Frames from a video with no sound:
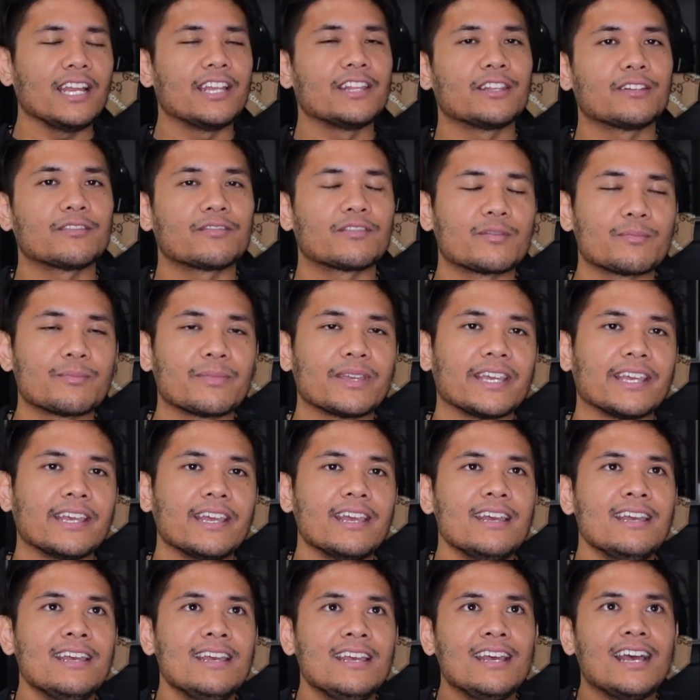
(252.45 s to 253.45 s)
And then for
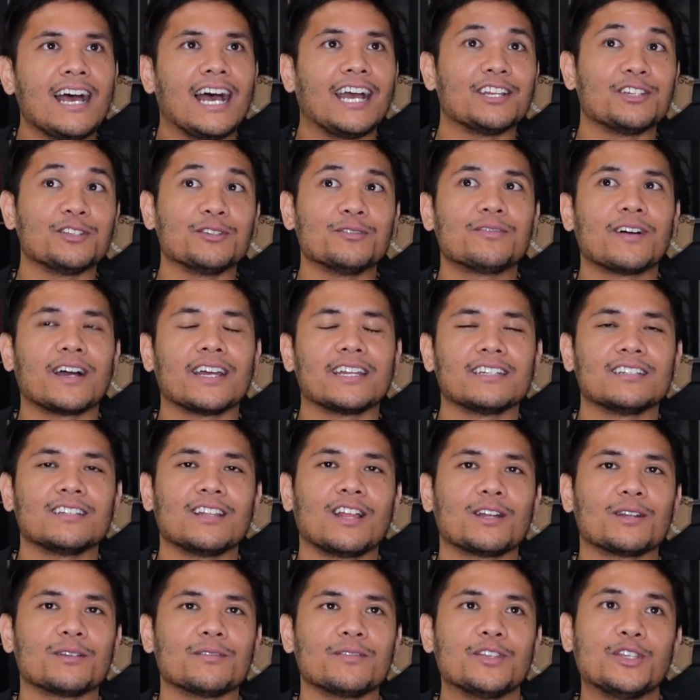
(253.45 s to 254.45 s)
me, I do find a
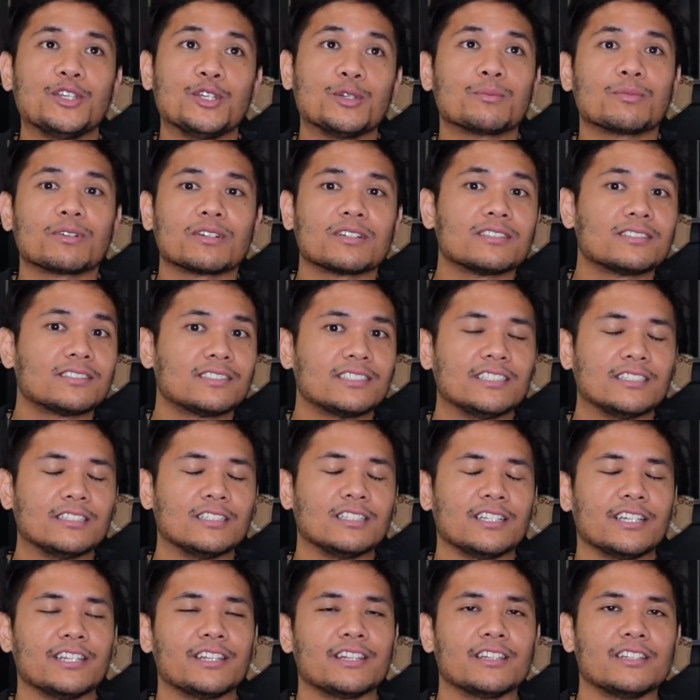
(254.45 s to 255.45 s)
lot of humor
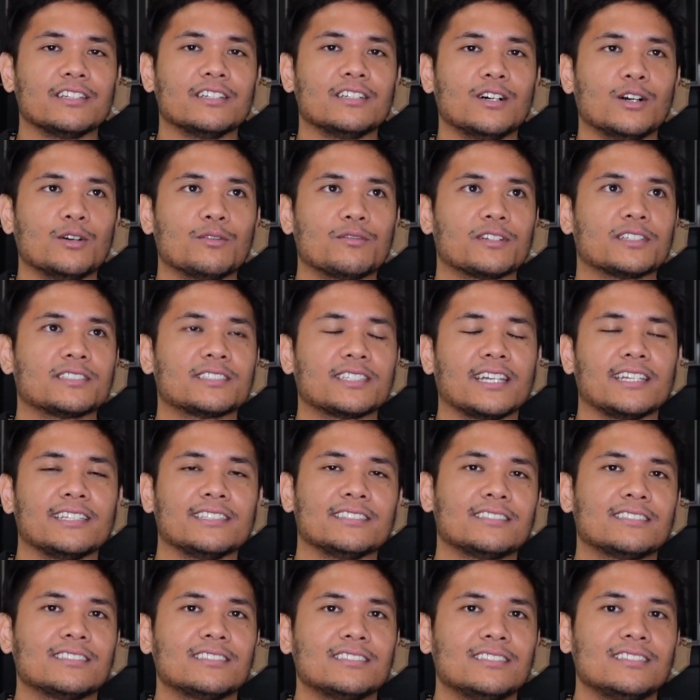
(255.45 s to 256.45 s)
still in the
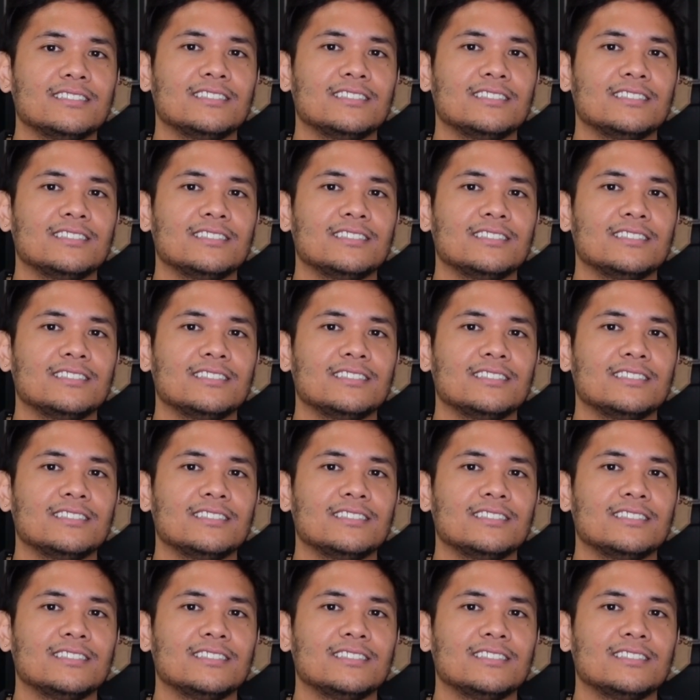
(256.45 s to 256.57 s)
oversized,